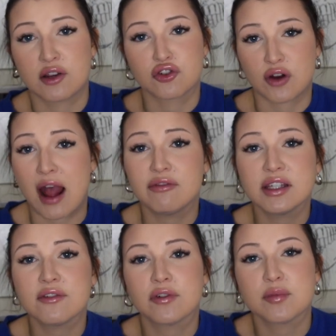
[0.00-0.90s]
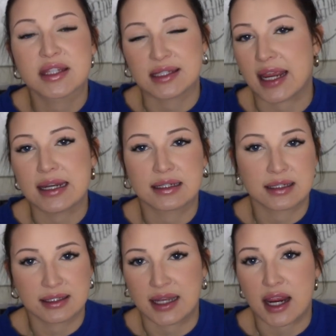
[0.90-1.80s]
traveling from state to
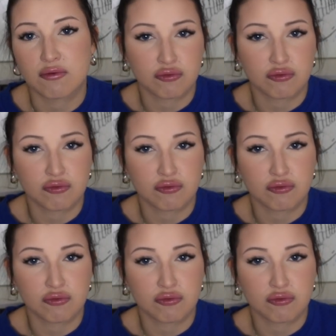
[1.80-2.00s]
state,